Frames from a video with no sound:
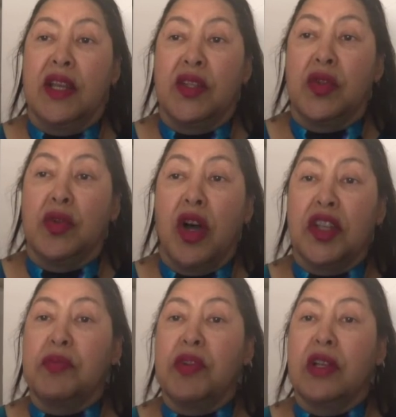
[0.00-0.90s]
us to
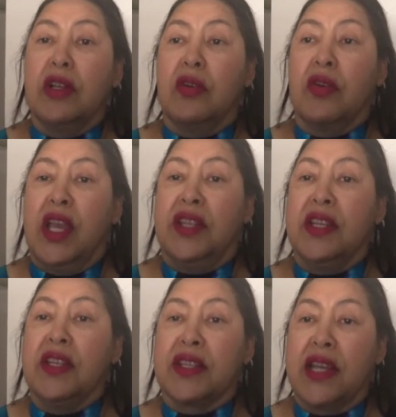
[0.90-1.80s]
hospital or
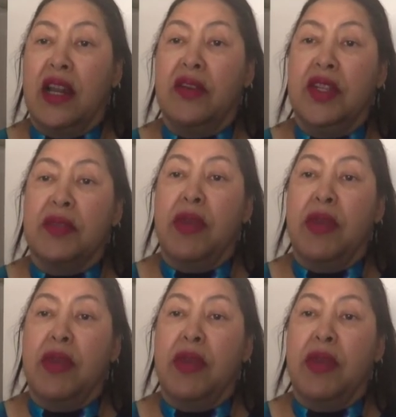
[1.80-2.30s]
getting salaries